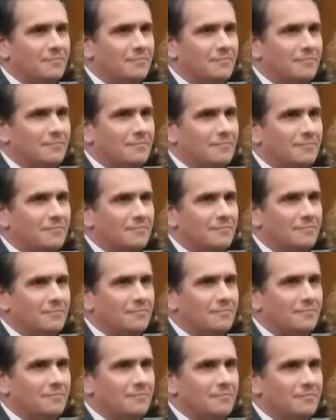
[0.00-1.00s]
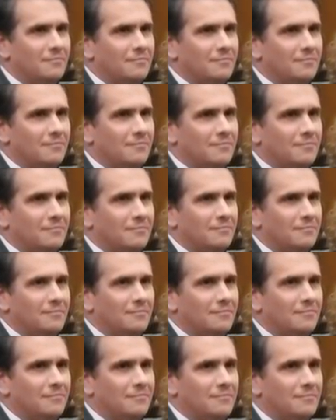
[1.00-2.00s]

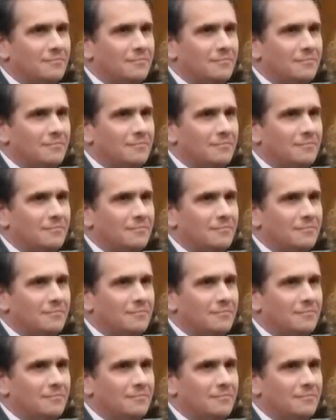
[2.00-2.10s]
This person isn't speaking.